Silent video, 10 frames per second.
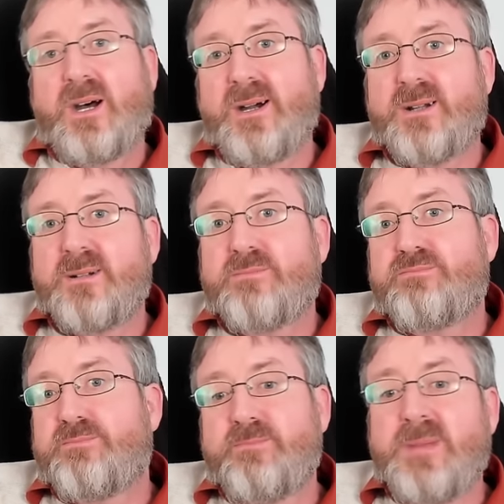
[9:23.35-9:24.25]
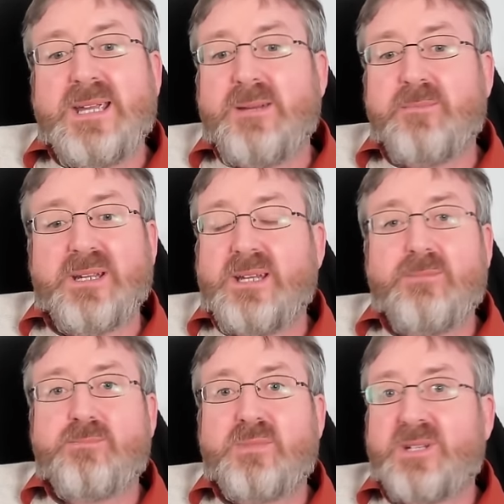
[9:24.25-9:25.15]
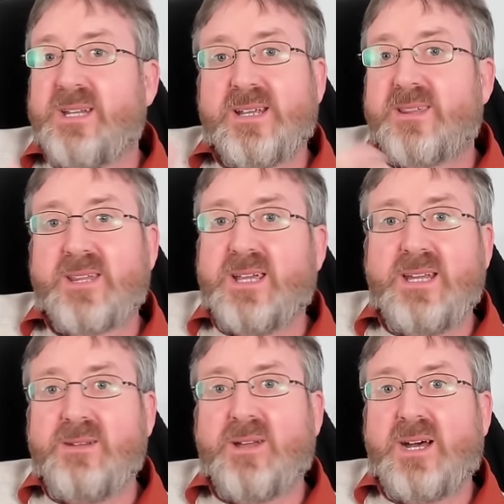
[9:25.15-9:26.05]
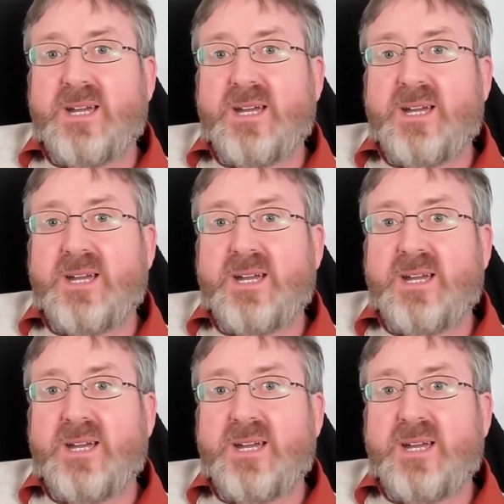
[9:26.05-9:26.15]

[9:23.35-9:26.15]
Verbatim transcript: Or maybe TSI